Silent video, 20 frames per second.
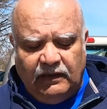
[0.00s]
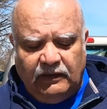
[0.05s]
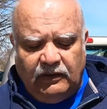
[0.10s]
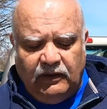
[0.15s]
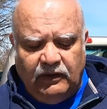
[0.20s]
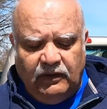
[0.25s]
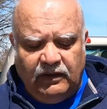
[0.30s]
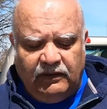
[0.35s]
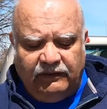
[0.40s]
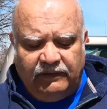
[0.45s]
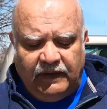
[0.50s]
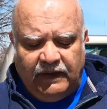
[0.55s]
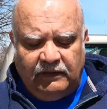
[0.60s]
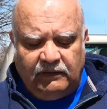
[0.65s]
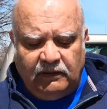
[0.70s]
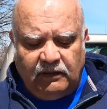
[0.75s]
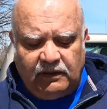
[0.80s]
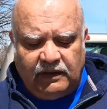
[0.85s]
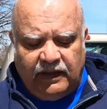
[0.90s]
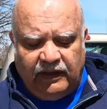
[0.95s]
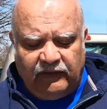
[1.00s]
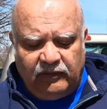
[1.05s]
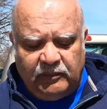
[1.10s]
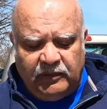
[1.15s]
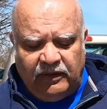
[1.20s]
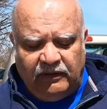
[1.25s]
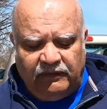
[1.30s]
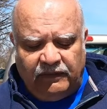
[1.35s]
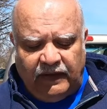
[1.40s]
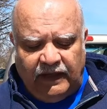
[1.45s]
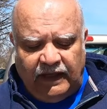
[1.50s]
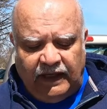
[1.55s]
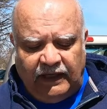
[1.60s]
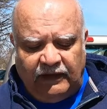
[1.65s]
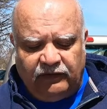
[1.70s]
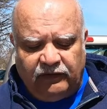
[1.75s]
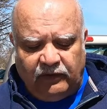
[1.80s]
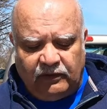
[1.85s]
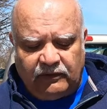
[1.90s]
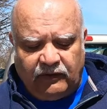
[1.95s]
to the federal government
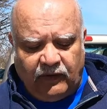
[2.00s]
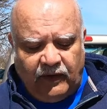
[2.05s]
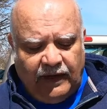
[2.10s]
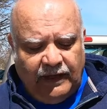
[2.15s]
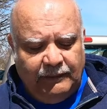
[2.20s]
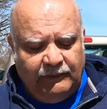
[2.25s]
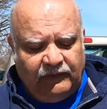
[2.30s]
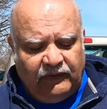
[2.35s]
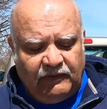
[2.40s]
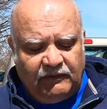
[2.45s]
Financial Crimes